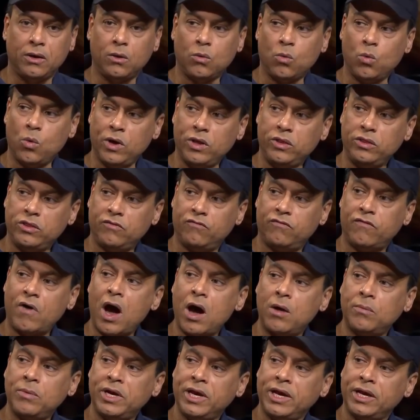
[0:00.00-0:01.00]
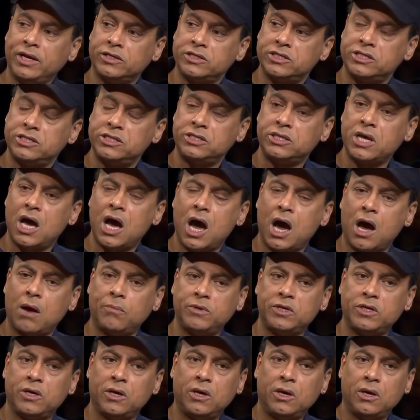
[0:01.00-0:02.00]
When the vomiting
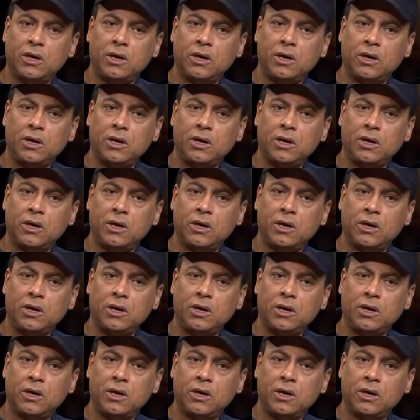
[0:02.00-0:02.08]
stopped,